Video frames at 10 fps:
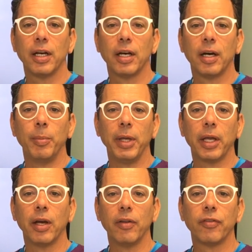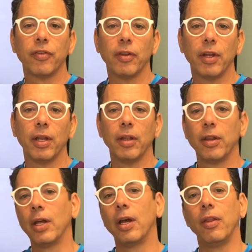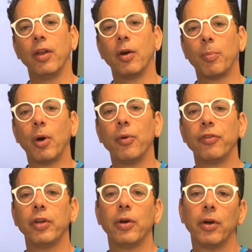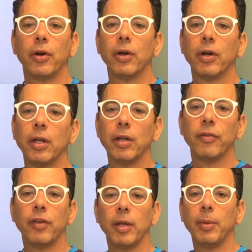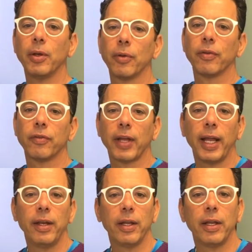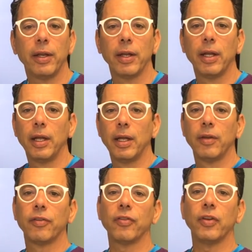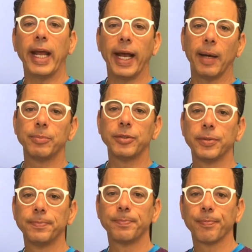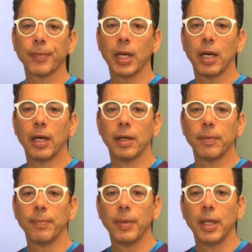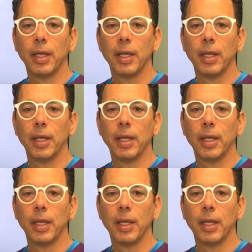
uh, because the, their posterior tibial tendon snapped. Um,